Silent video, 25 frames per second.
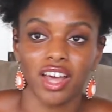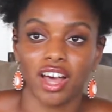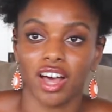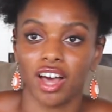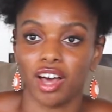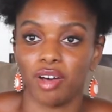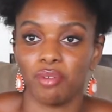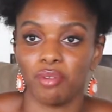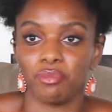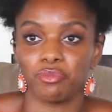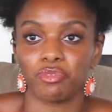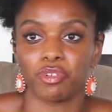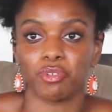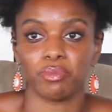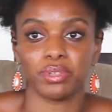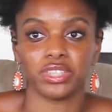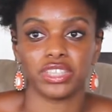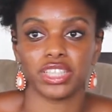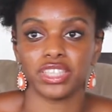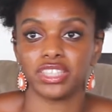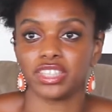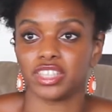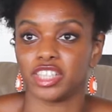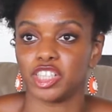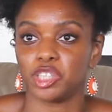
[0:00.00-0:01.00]
From
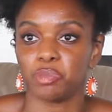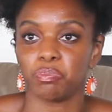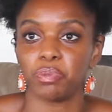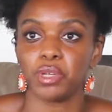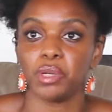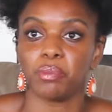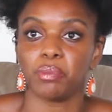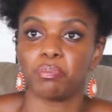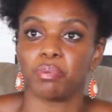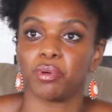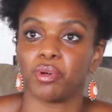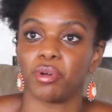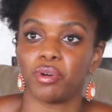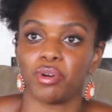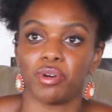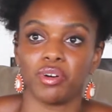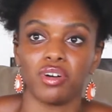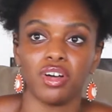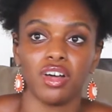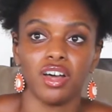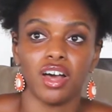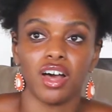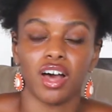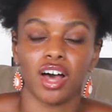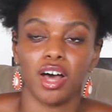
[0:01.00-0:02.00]
Indigenous
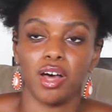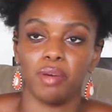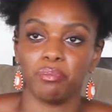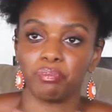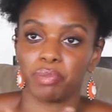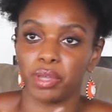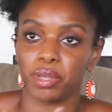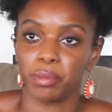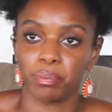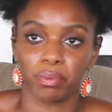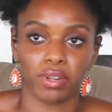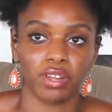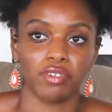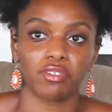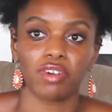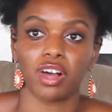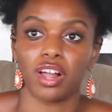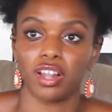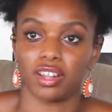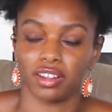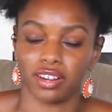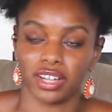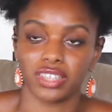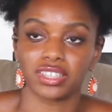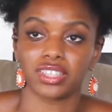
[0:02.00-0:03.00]
people, people of
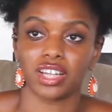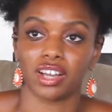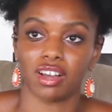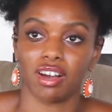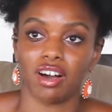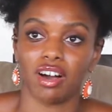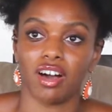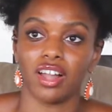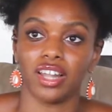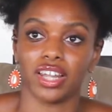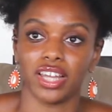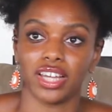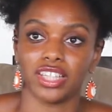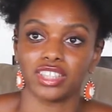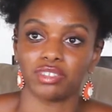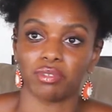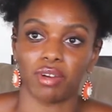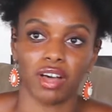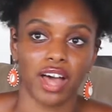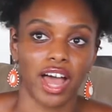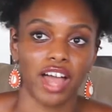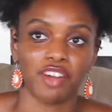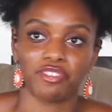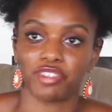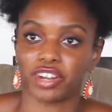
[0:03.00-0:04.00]
color, as they call it, as
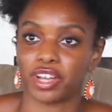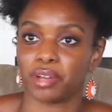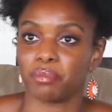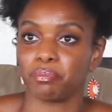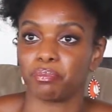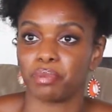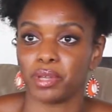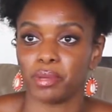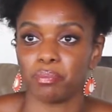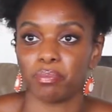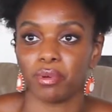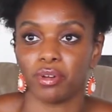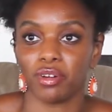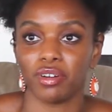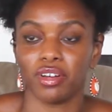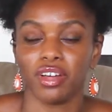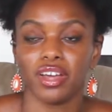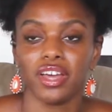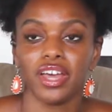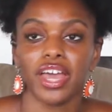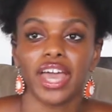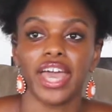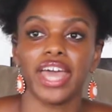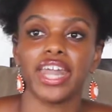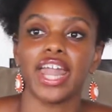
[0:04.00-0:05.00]
well, African people,
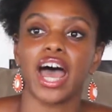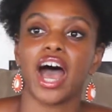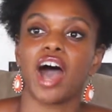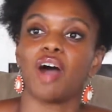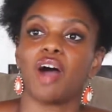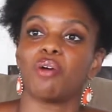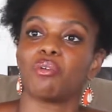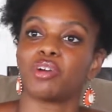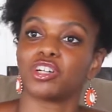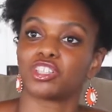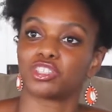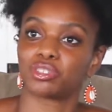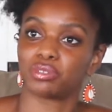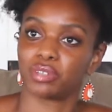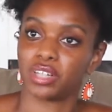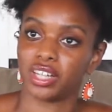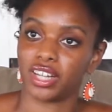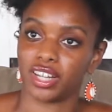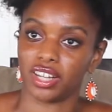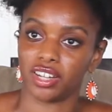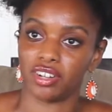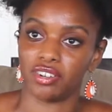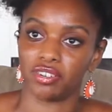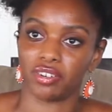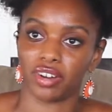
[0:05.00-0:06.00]
and how we're
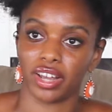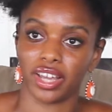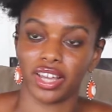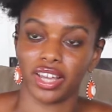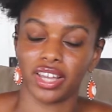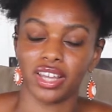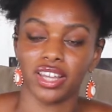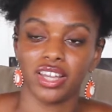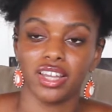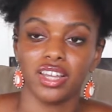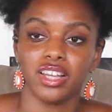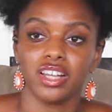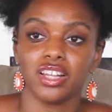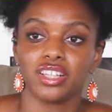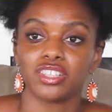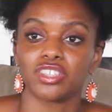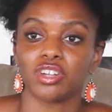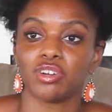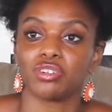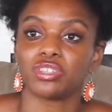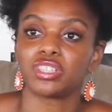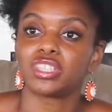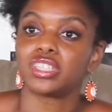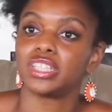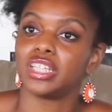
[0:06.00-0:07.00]
treated, right?
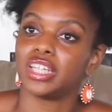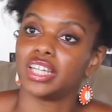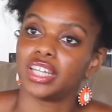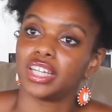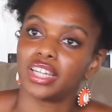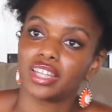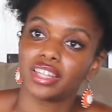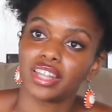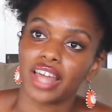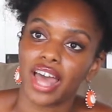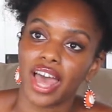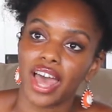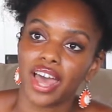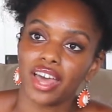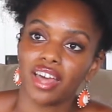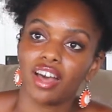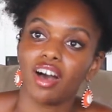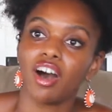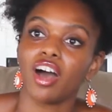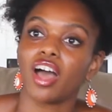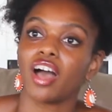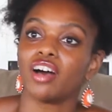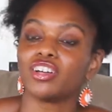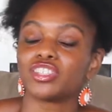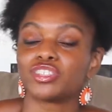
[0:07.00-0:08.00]
So seeing that,
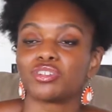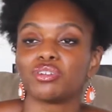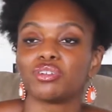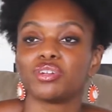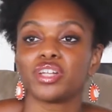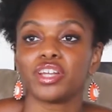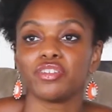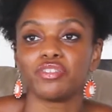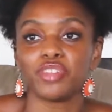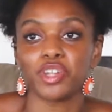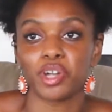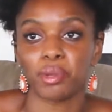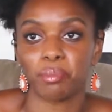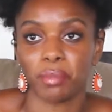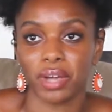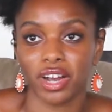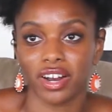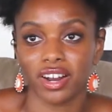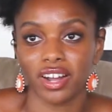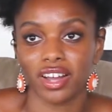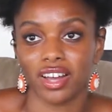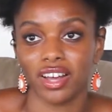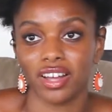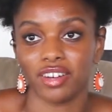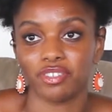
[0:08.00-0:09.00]
I also lived in
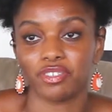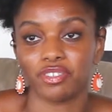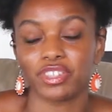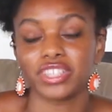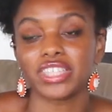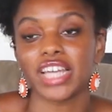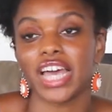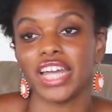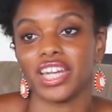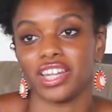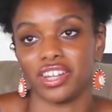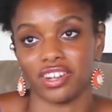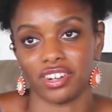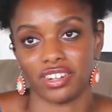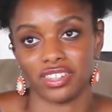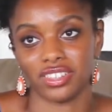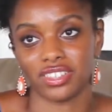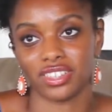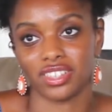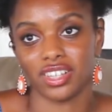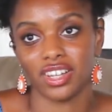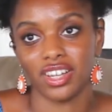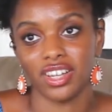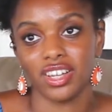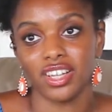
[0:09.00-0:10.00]
America for 10
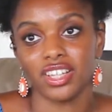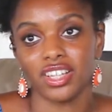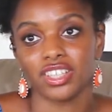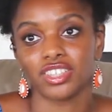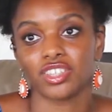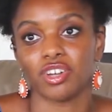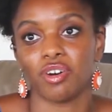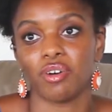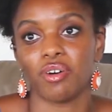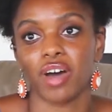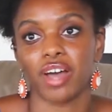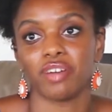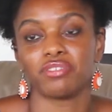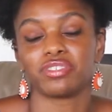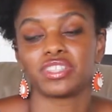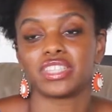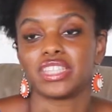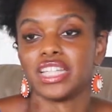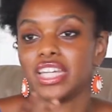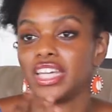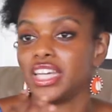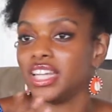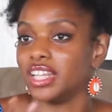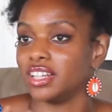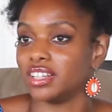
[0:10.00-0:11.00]
years. Oh, okay. So I've
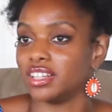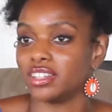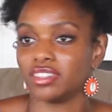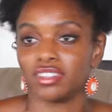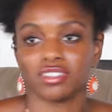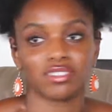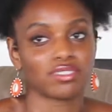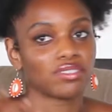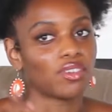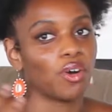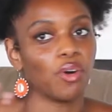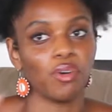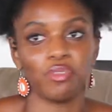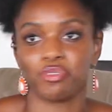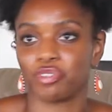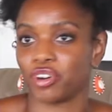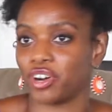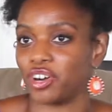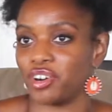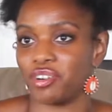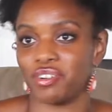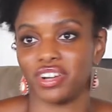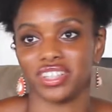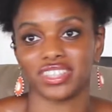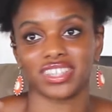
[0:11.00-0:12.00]
seen
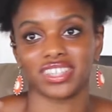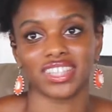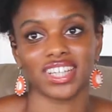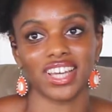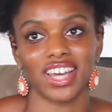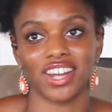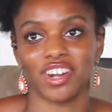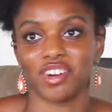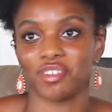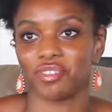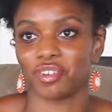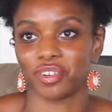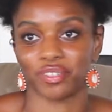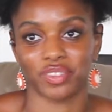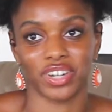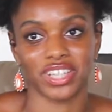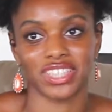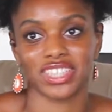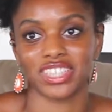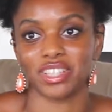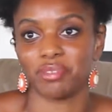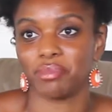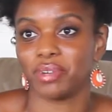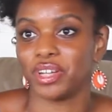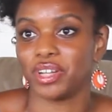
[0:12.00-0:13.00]
overt
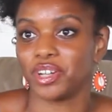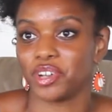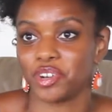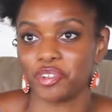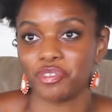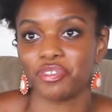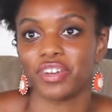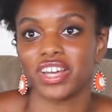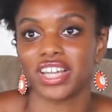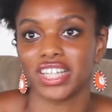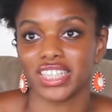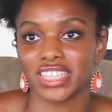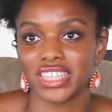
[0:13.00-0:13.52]
racism in your face.